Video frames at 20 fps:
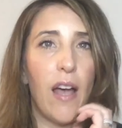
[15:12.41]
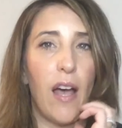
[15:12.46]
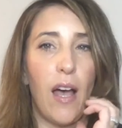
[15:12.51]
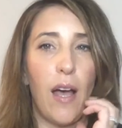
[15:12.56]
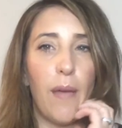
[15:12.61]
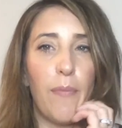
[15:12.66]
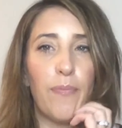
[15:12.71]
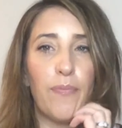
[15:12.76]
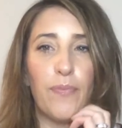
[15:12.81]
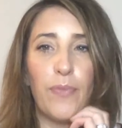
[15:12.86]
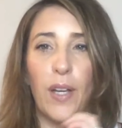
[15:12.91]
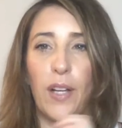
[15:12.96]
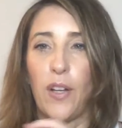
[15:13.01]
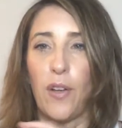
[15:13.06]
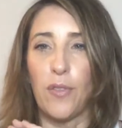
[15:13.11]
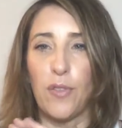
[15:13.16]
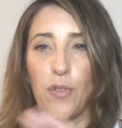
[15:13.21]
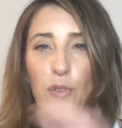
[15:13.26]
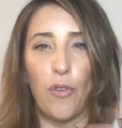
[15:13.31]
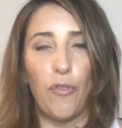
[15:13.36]
I
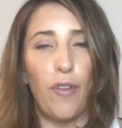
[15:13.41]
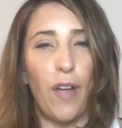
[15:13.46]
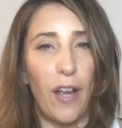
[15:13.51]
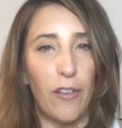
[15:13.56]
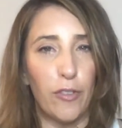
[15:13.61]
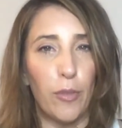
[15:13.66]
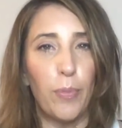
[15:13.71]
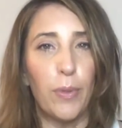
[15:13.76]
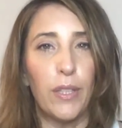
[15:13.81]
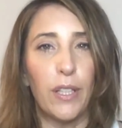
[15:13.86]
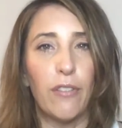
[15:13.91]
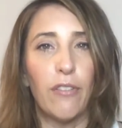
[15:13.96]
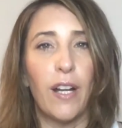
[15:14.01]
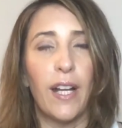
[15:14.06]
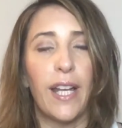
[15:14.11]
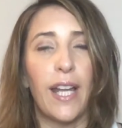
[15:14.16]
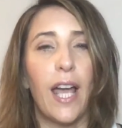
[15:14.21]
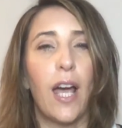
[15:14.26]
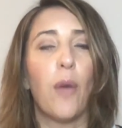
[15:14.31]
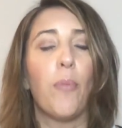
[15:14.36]
know it's not for everybody
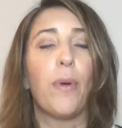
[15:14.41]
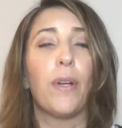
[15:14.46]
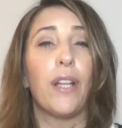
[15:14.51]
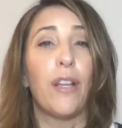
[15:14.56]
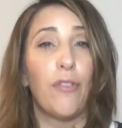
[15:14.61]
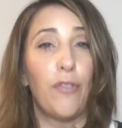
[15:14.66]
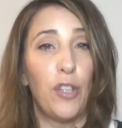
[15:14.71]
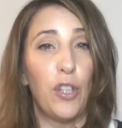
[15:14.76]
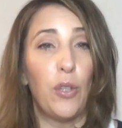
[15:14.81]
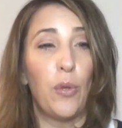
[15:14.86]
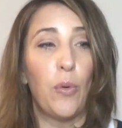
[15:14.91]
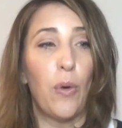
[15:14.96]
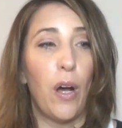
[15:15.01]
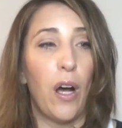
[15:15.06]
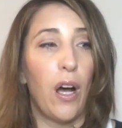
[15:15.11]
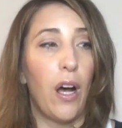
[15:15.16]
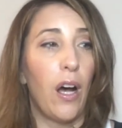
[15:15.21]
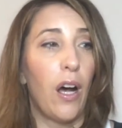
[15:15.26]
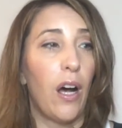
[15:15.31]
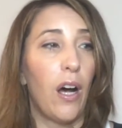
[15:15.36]
right now, but if you
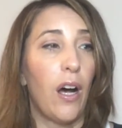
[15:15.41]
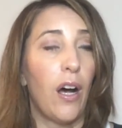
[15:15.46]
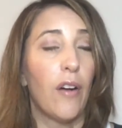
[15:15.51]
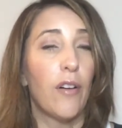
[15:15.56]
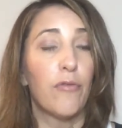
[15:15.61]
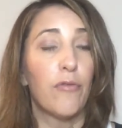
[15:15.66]
are